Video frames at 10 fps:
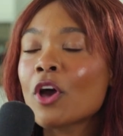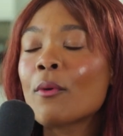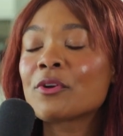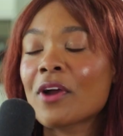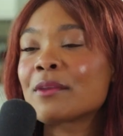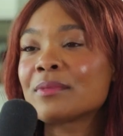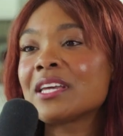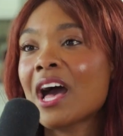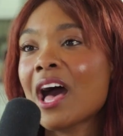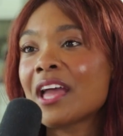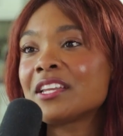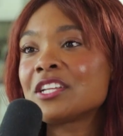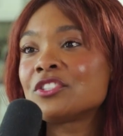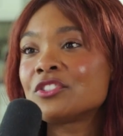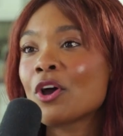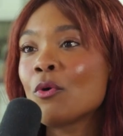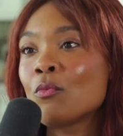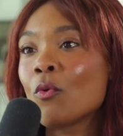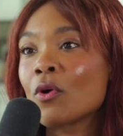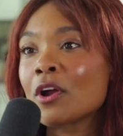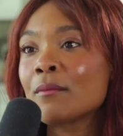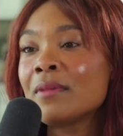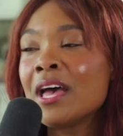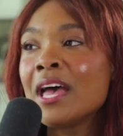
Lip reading: incredibly kind and so warm.